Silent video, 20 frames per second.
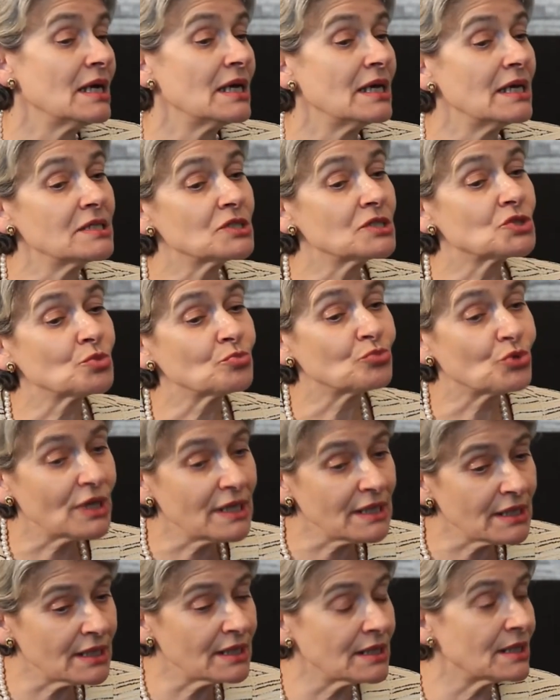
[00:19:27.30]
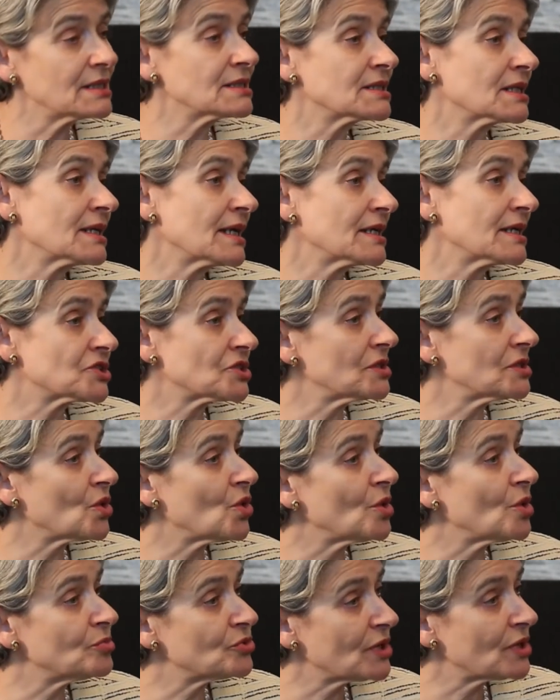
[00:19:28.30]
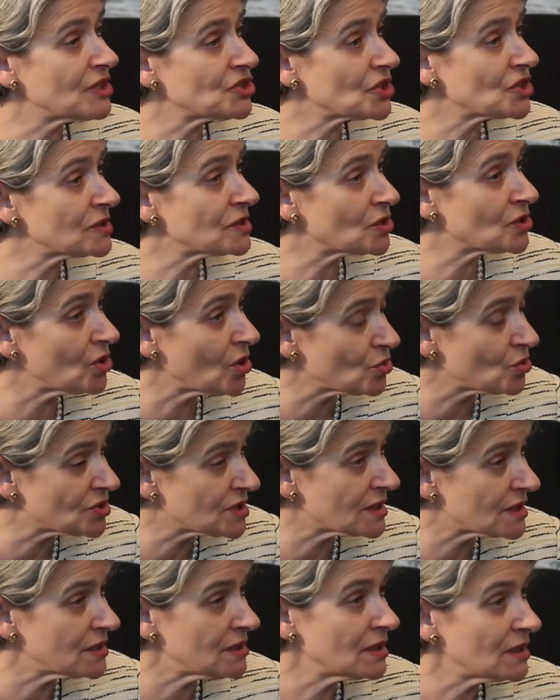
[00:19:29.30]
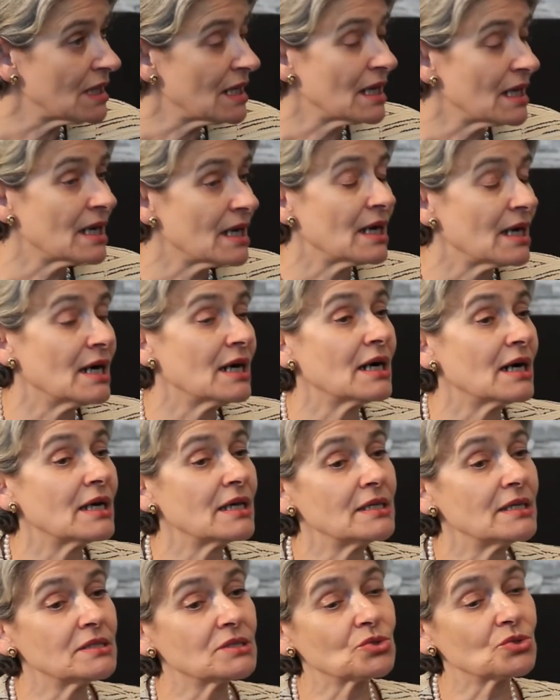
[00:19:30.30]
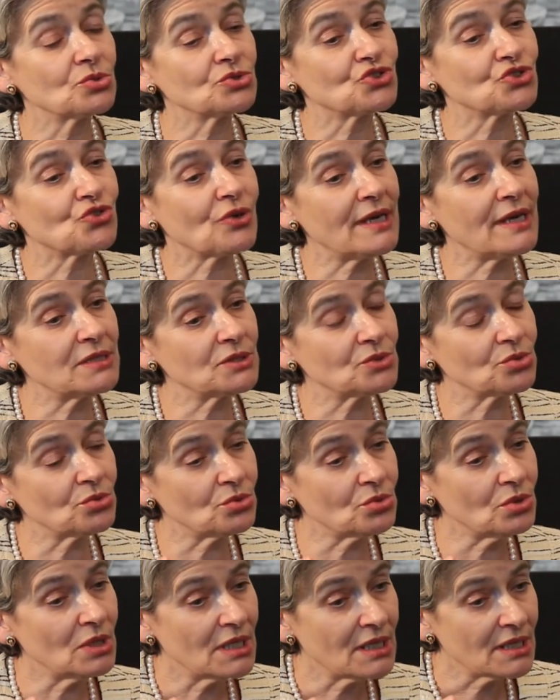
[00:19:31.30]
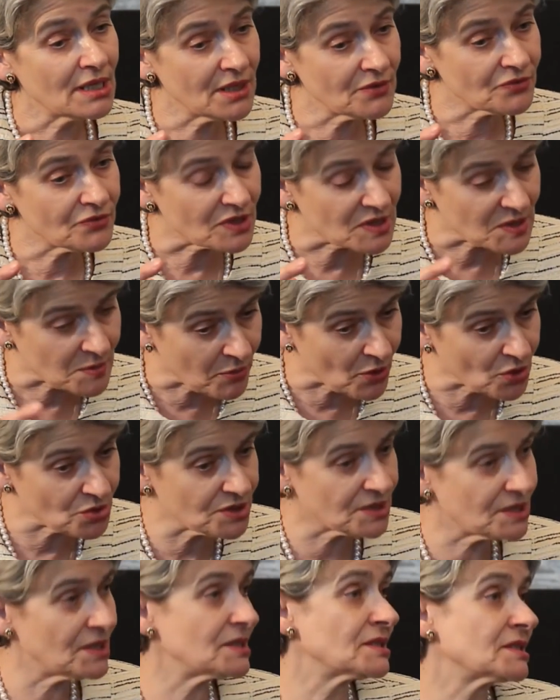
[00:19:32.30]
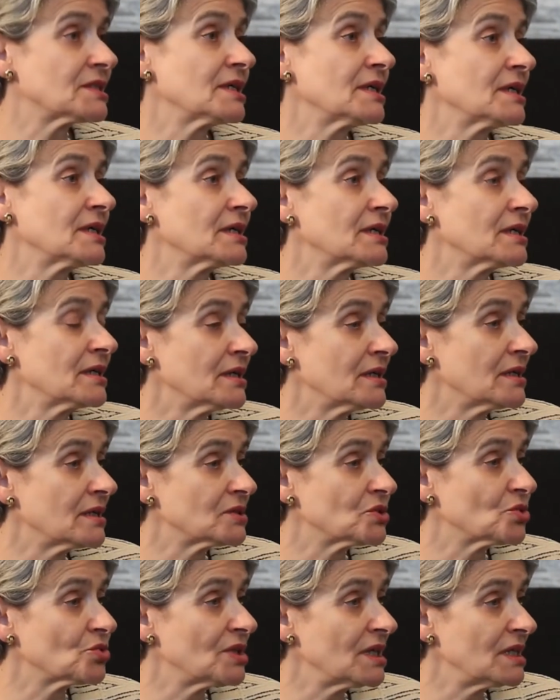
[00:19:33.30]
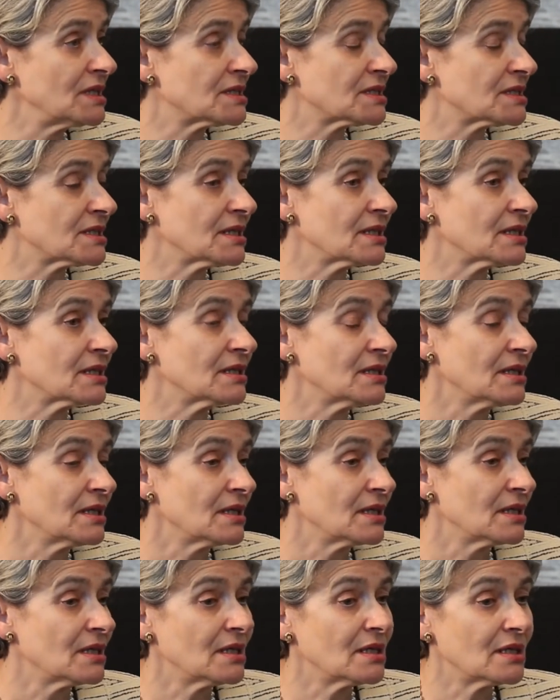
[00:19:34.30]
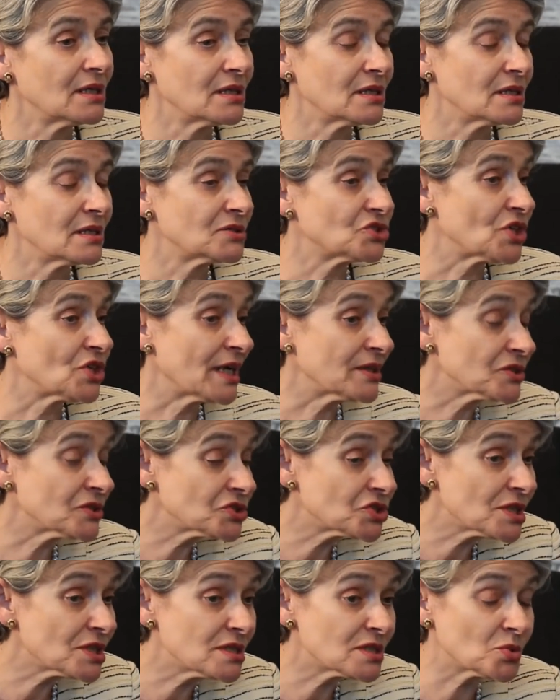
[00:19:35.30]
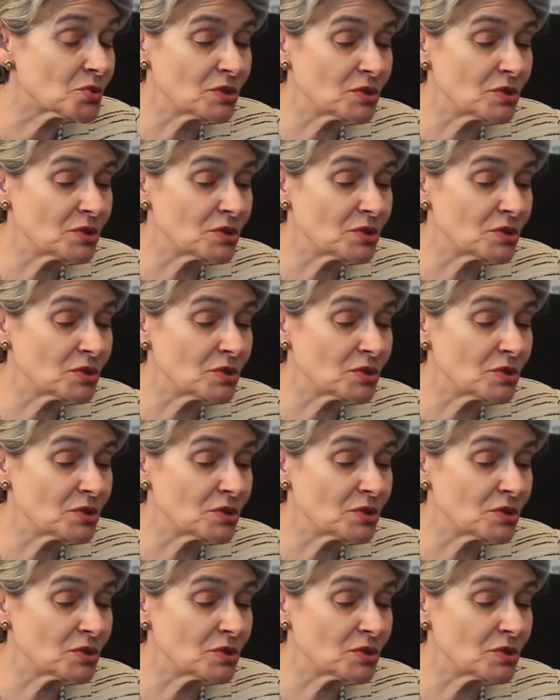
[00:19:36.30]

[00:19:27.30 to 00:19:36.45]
into bringing international cooperation closer, into try to give responses to these challenges,